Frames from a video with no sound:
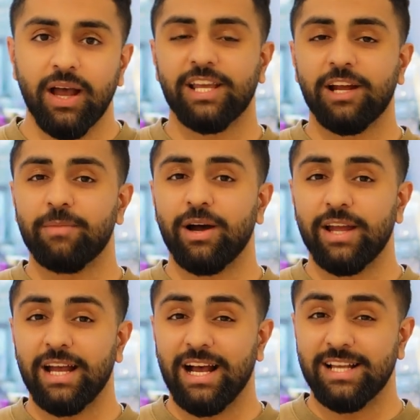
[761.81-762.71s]
Just think
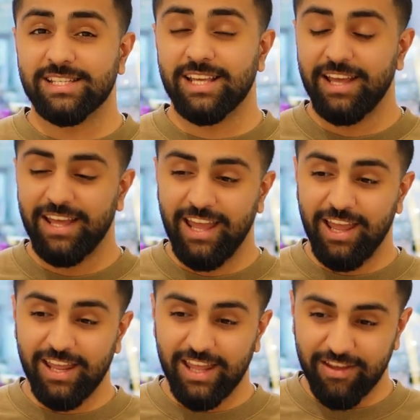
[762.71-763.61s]
about it as,
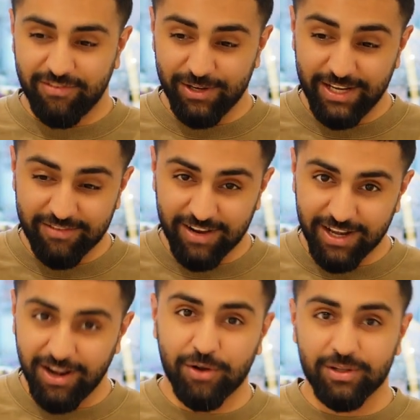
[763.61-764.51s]
if you leave
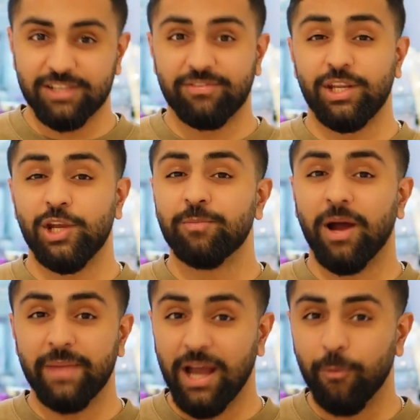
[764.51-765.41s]
a like on this video, you
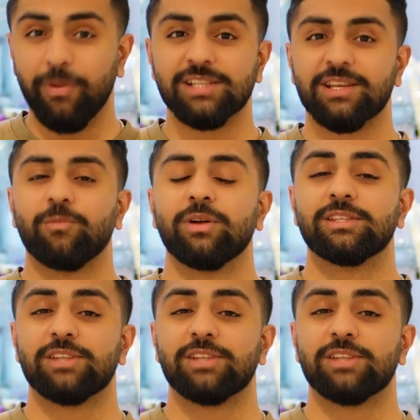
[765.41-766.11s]
might be helping someone.